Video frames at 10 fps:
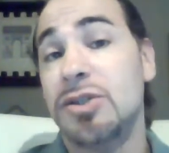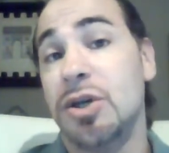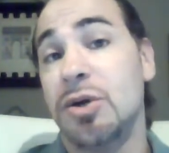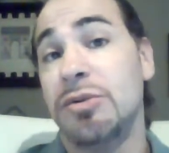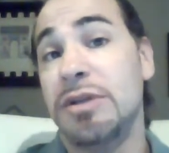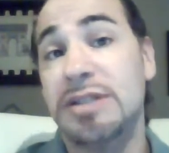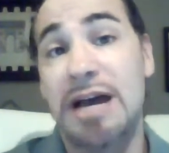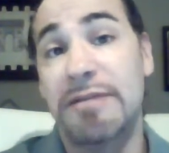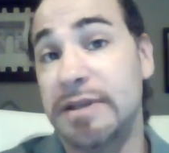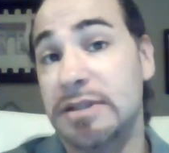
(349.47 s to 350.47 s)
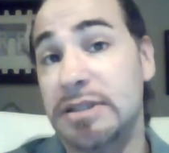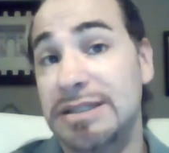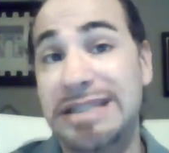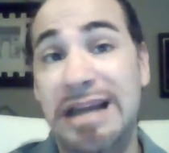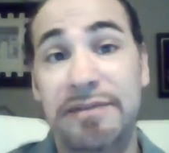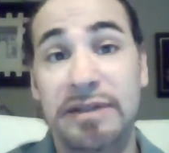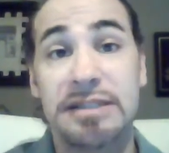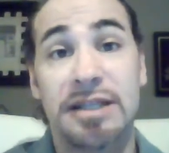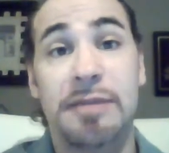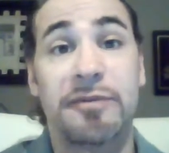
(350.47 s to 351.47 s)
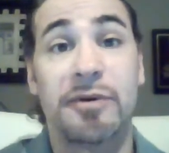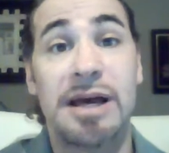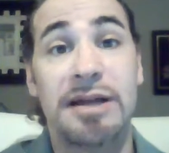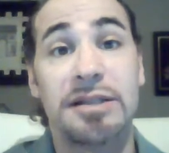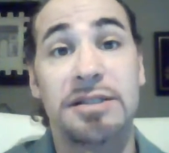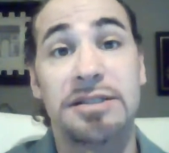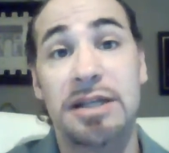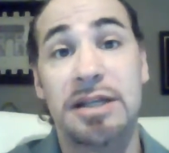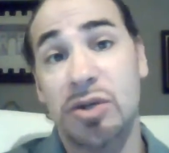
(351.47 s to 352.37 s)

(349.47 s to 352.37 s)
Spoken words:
So this offense is definitely set up for a lot of success.